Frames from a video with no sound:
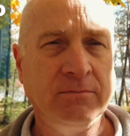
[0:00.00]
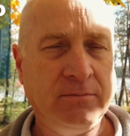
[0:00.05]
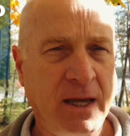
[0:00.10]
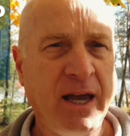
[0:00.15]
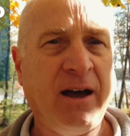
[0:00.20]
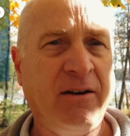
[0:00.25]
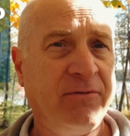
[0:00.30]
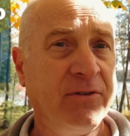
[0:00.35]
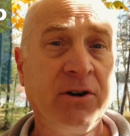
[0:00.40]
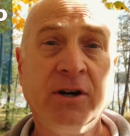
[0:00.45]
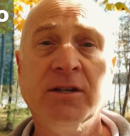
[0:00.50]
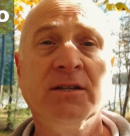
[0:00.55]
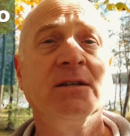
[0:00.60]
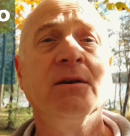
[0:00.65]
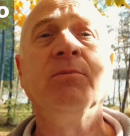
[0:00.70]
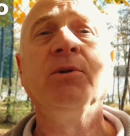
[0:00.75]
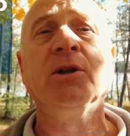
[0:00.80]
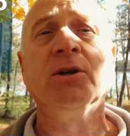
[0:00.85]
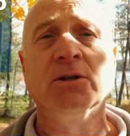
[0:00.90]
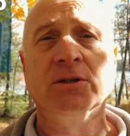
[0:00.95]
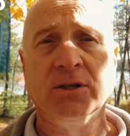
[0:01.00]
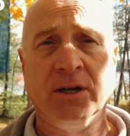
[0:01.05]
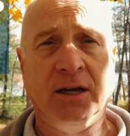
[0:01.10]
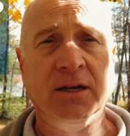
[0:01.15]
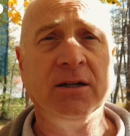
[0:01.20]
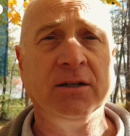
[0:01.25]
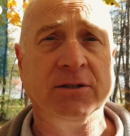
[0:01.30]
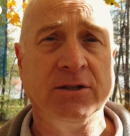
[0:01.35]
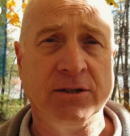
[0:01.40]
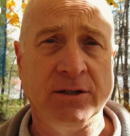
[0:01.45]
Yeah, a very similar
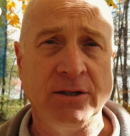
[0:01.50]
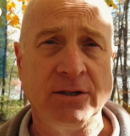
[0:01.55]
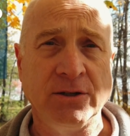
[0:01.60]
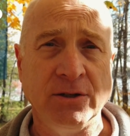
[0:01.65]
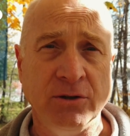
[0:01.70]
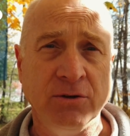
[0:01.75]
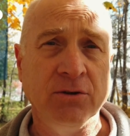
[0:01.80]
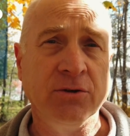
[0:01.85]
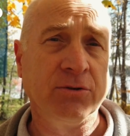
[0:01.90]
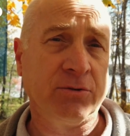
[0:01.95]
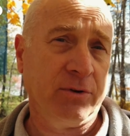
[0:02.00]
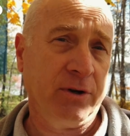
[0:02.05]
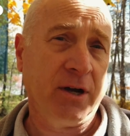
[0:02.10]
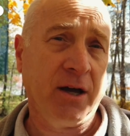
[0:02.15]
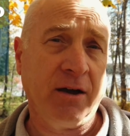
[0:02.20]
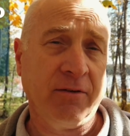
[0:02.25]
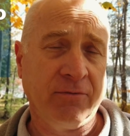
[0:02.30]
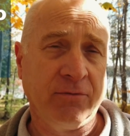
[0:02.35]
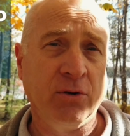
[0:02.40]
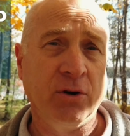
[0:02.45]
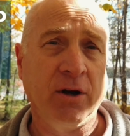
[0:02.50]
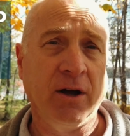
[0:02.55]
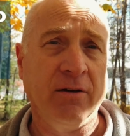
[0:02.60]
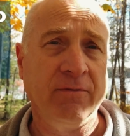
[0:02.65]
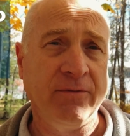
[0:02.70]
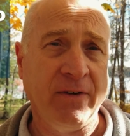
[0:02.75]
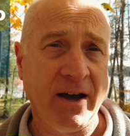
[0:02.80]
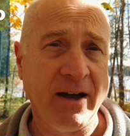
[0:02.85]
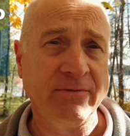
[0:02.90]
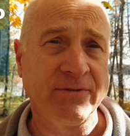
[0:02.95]
title to this new
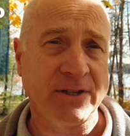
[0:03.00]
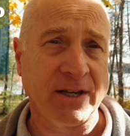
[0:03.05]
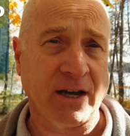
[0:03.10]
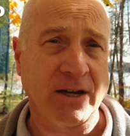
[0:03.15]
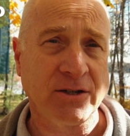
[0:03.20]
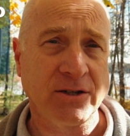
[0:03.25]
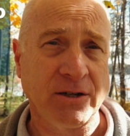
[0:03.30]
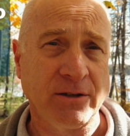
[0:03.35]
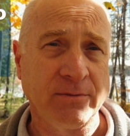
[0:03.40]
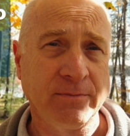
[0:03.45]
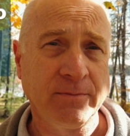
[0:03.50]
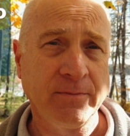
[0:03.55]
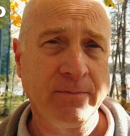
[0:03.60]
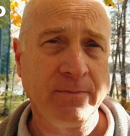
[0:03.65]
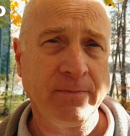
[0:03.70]
3.4.5 section.